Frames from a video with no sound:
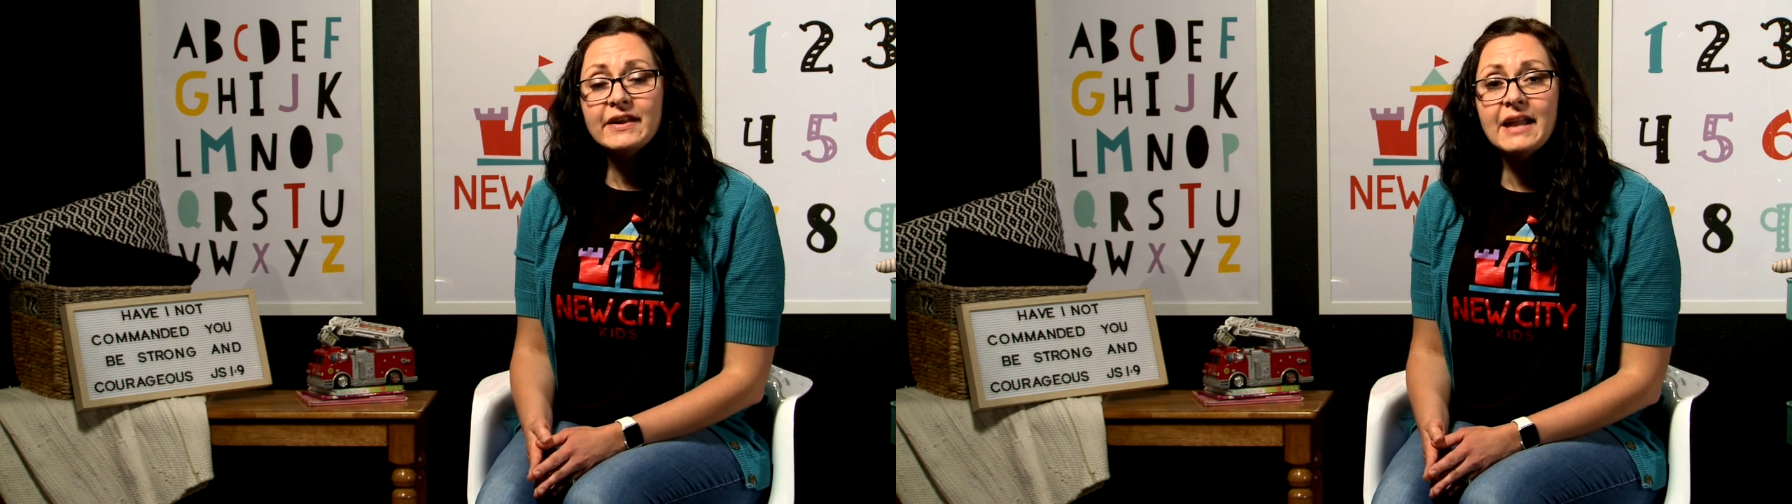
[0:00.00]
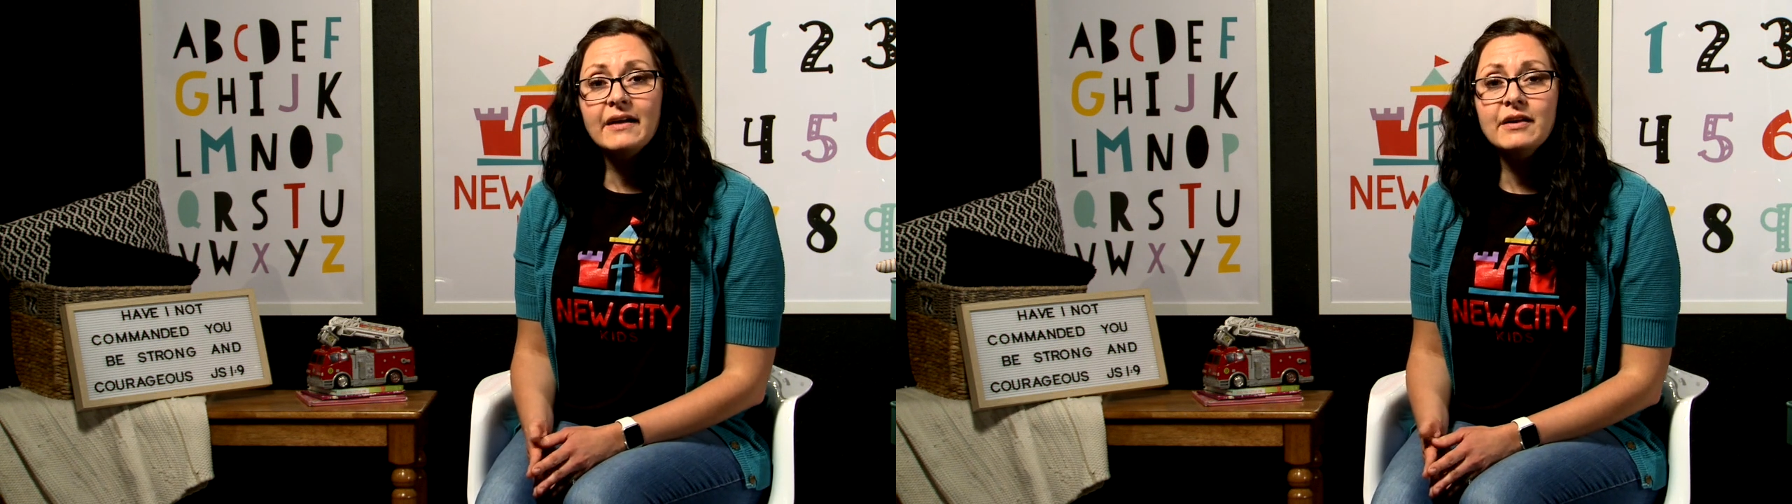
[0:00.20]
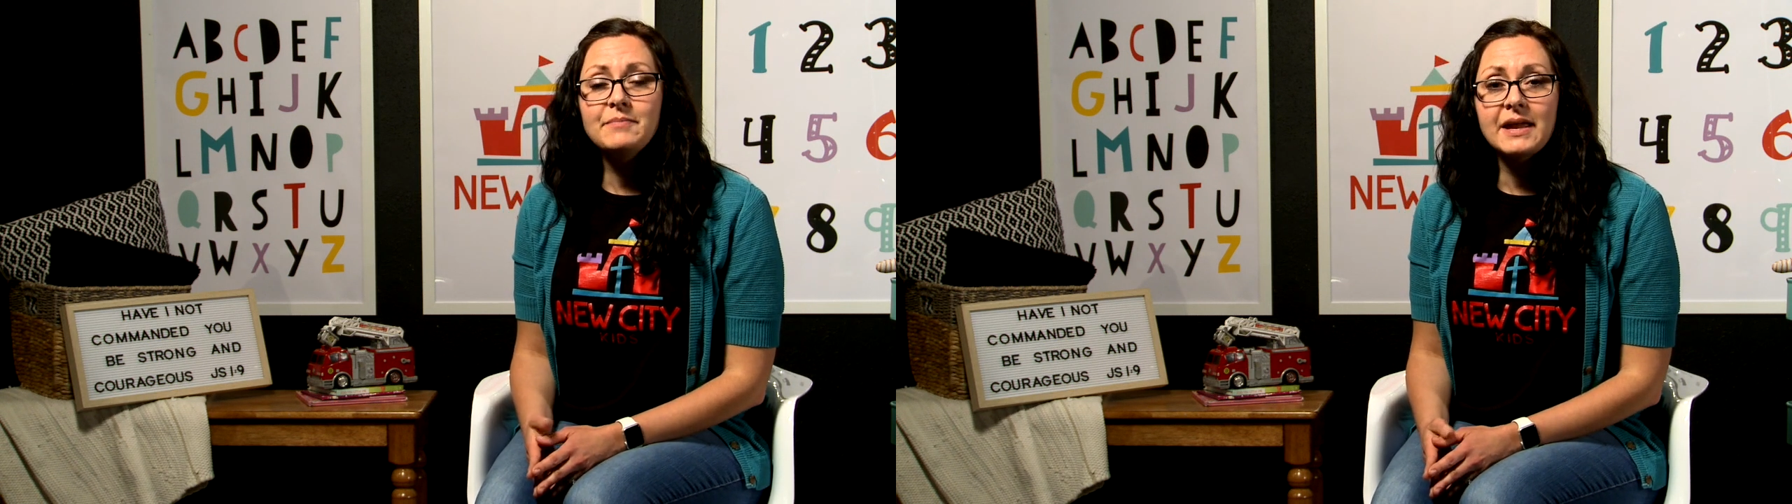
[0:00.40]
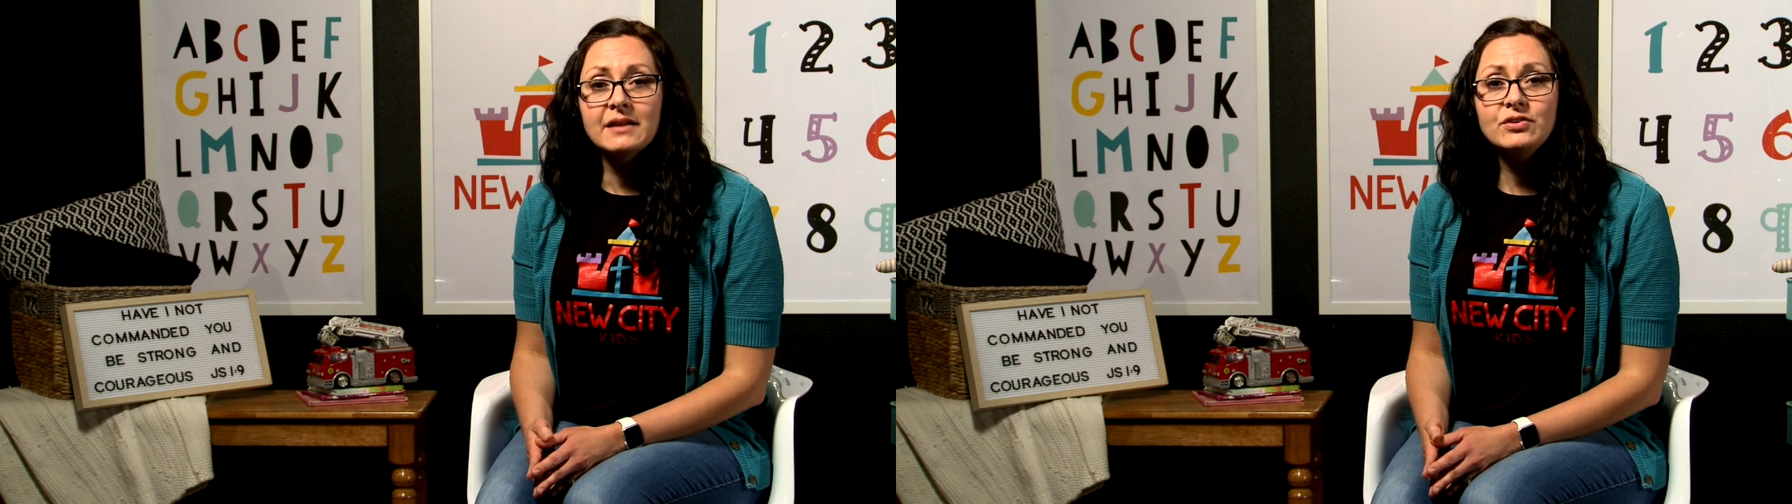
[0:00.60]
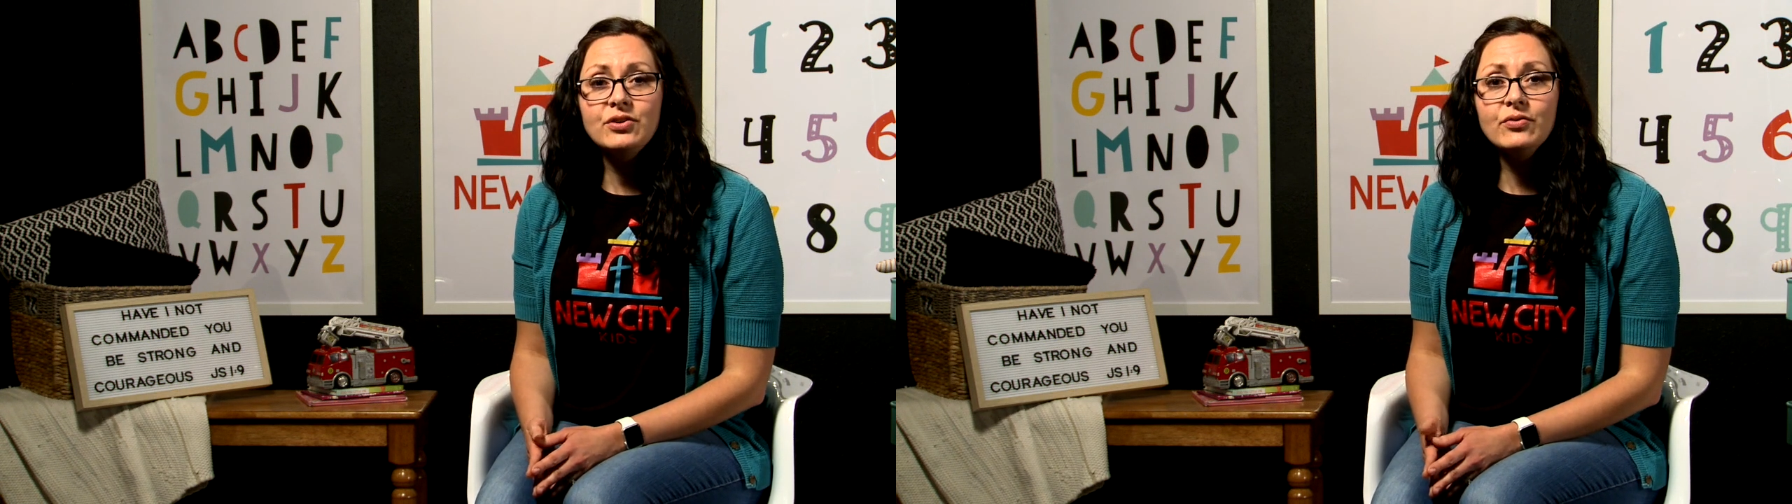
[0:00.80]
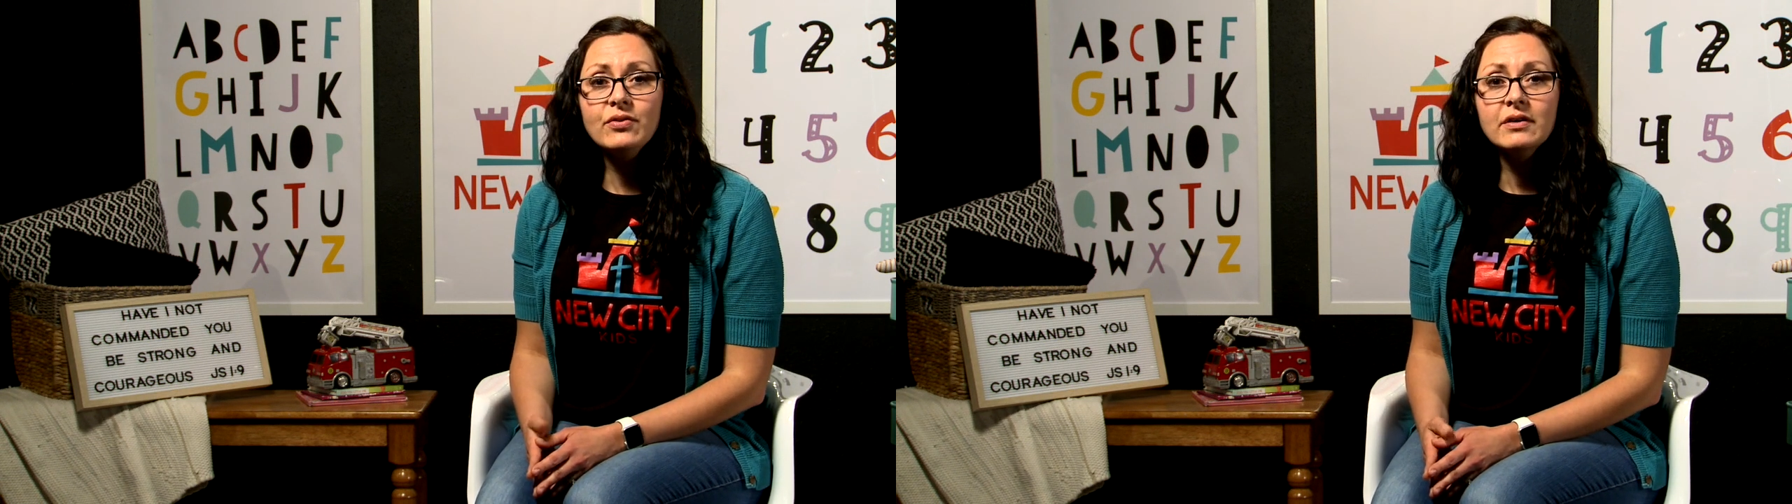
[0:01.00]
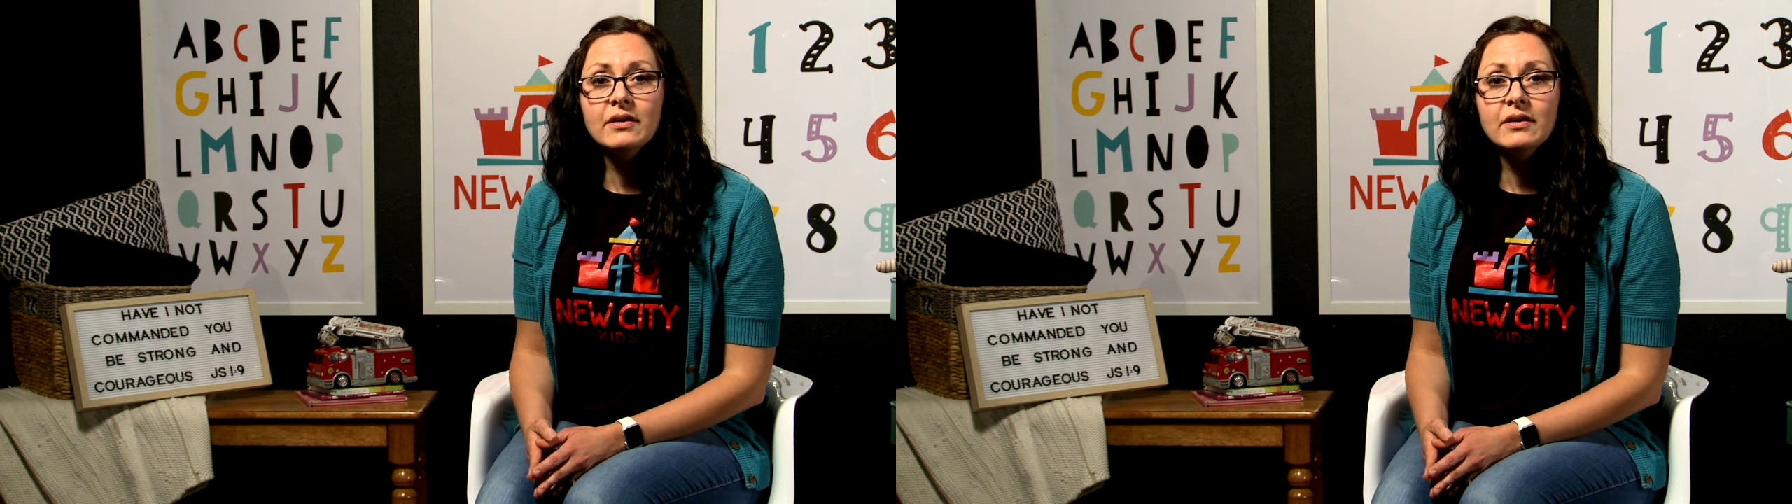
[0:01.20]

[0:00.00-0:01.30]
I not commanded you?